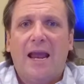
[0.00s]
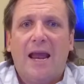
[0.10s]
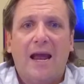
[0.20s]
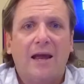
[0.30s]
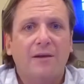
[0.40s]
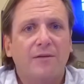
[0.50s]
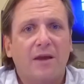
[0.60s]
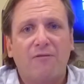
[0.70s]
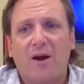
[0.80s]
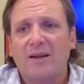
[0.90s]
and
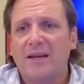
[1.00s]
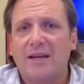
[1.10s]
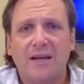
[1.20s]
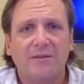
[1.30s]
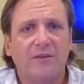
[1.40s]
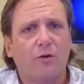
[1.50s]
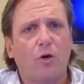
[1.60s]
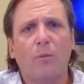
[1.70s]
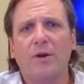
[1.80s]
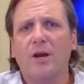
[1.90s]
they finally get in, they start
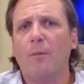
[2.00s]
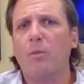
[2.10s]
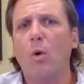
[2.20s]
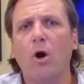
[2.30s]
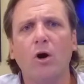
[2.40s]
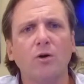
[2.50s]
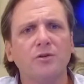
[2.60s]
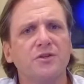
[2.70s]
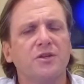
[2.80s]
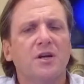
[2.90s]
opening up
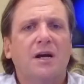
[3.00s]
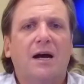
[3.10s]
walls,